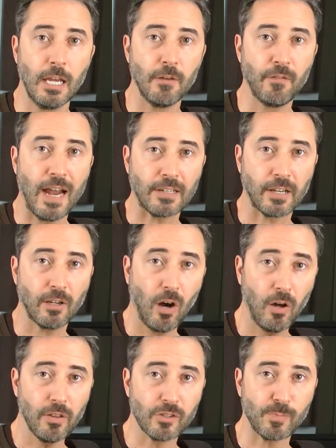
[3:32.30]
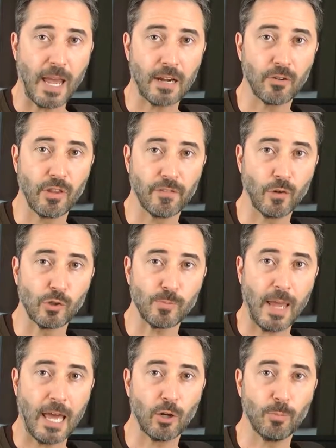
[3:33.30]
In fact, I call this pattern the first
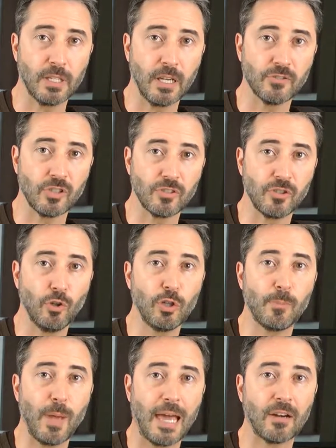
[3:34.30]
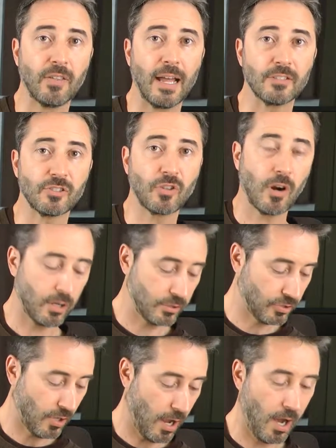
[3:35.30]
pattern because it's the only pattern that
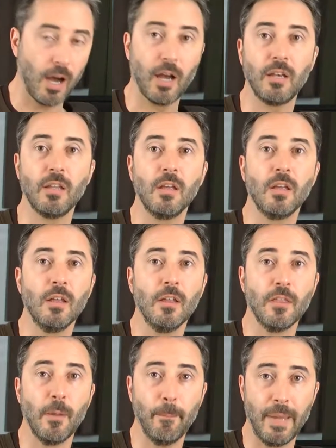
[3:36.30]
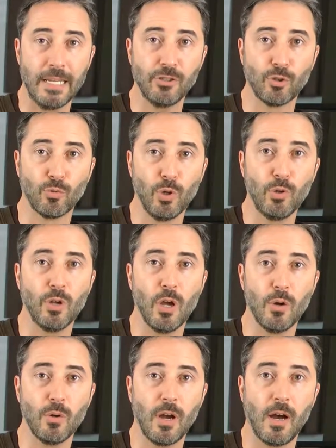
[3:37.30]
starts on the major root
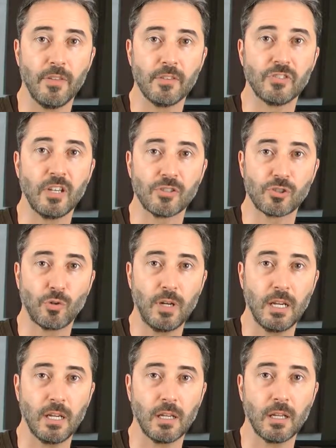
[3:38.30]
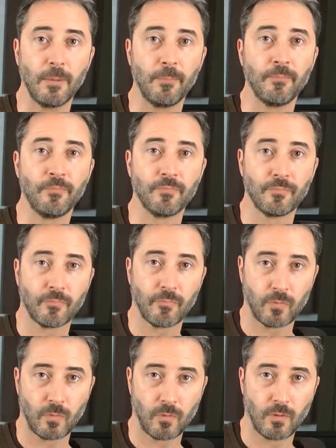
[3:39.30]
note on the 6th string.